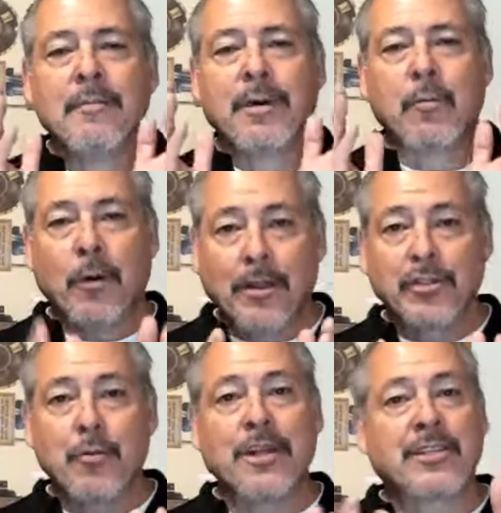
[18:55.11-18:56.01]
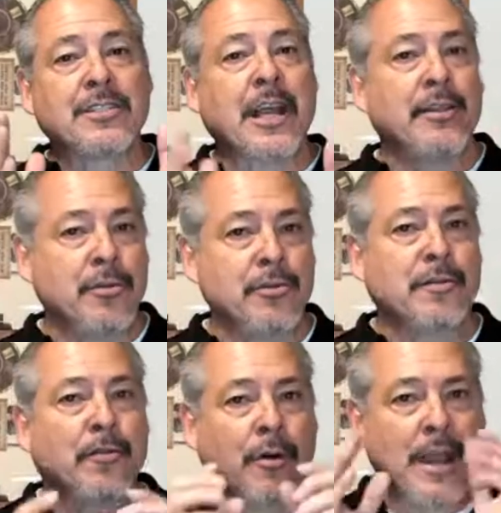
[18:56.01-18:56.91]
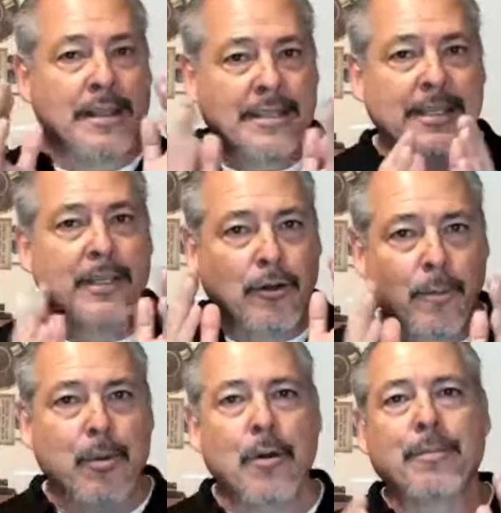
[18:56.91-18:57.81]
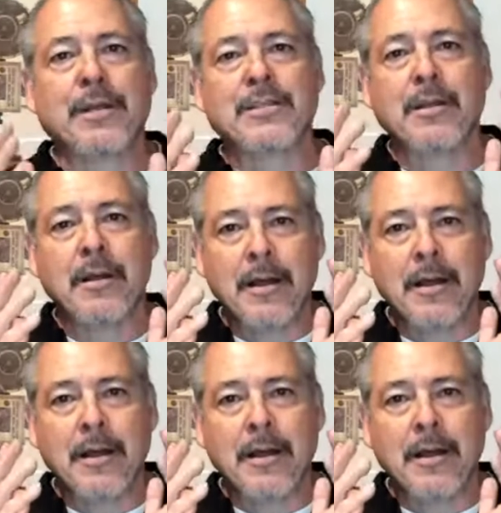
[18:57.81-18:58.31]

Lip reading: but one of those questions I used for a single purpose